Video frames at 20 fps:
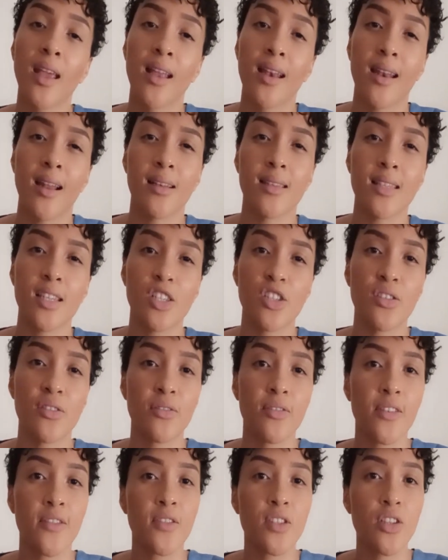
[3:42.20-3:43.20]
now section
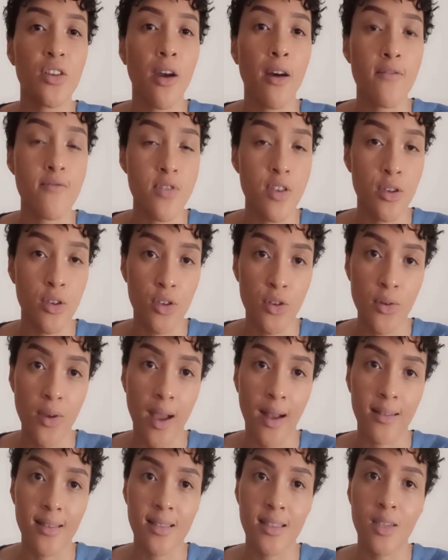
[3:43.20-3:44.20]
50 of the new
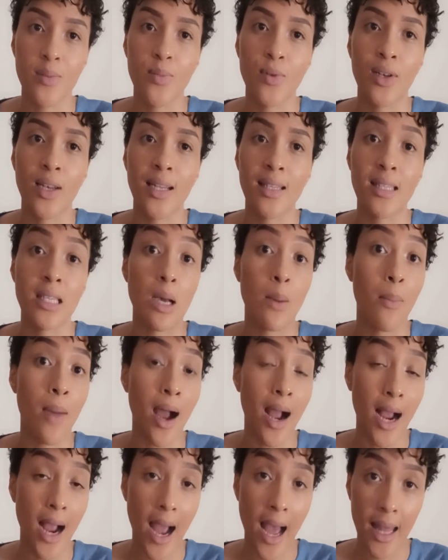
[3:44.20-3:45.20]
act stipulates
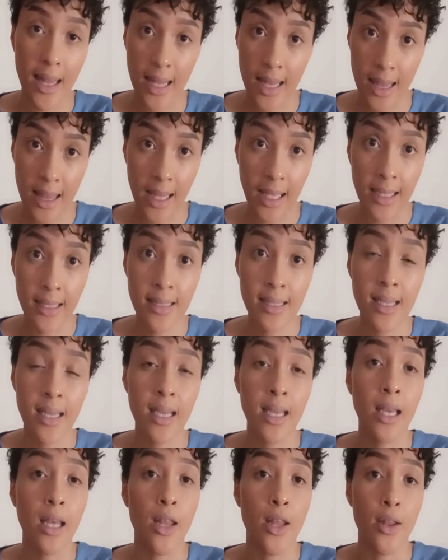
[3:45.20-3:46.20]
among other things
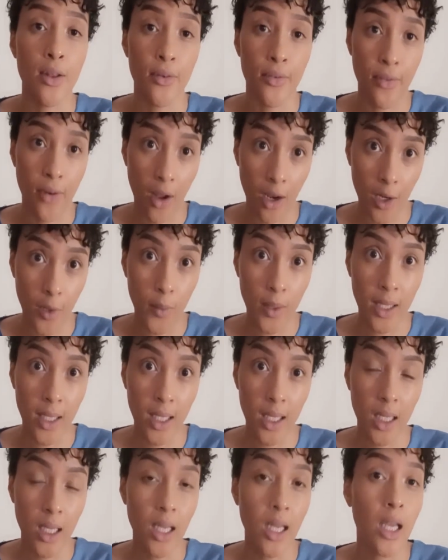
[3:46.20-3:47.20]
the following
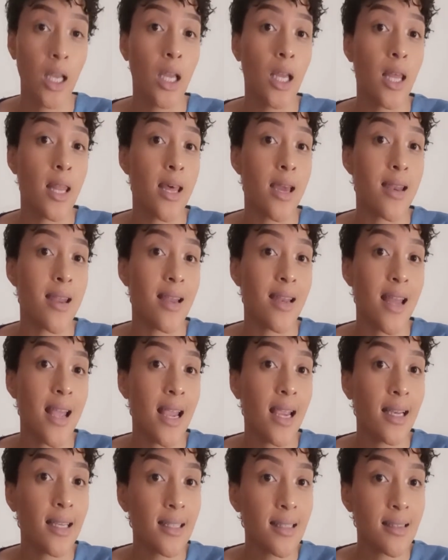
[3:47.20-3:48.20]
that at
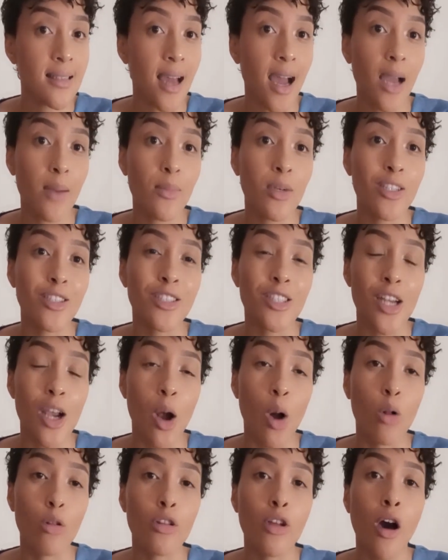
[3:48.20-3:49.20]
any time a
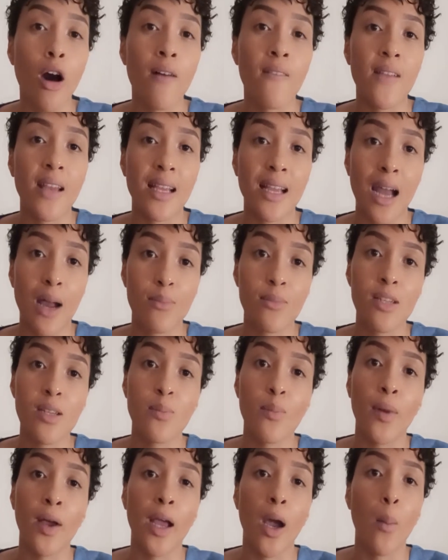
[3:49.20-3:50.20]
shareholder of a company
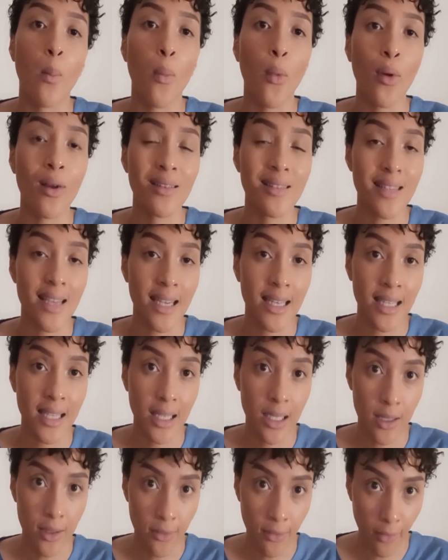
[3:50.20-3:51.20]
may appoint any
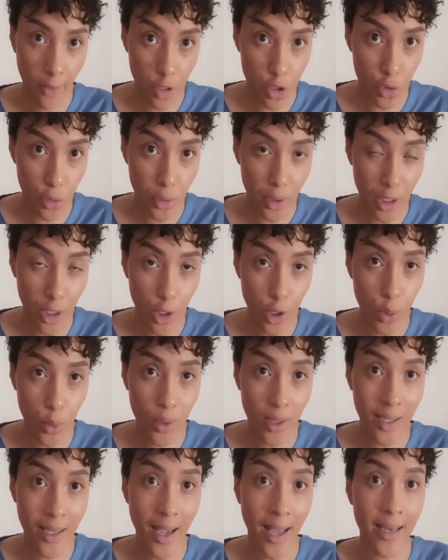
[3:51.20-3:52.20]
individual
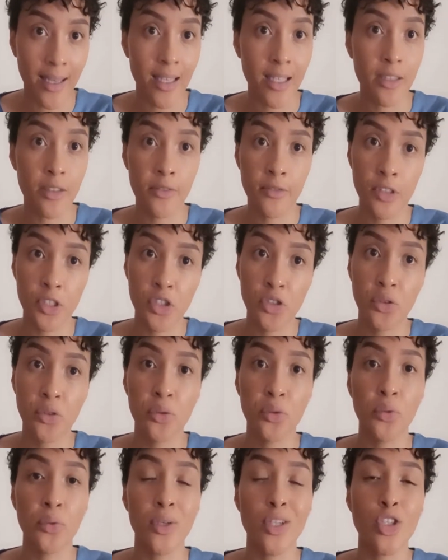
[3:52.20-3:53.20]
including an individual
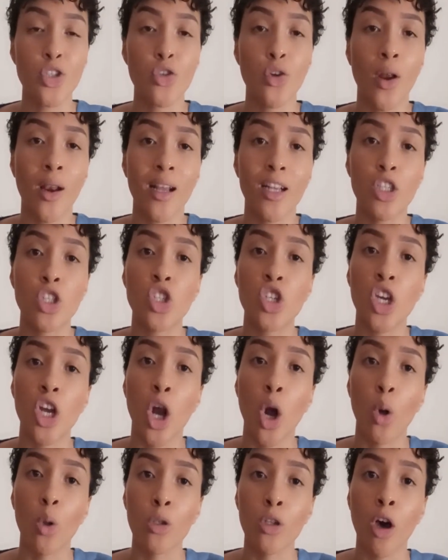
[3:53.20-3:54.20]
who is not a
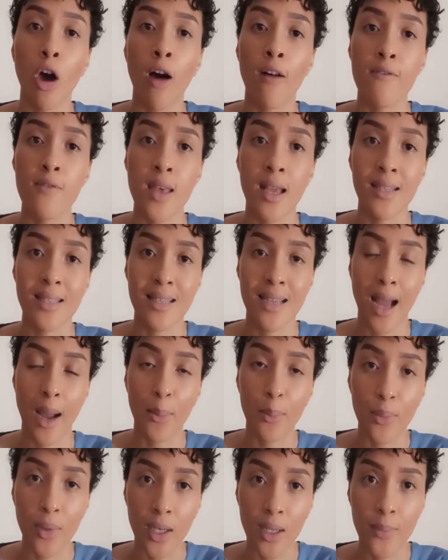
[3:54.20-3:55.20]
shareholder of that
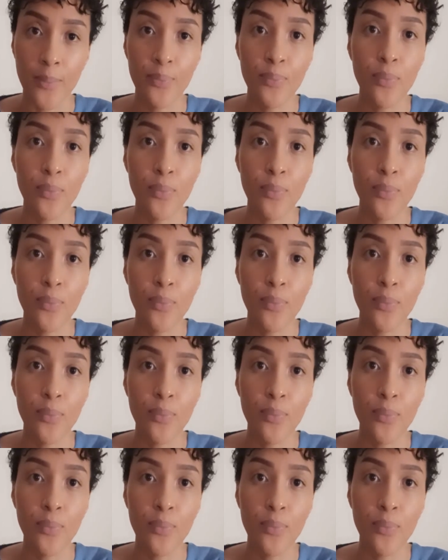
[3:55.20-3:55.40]
company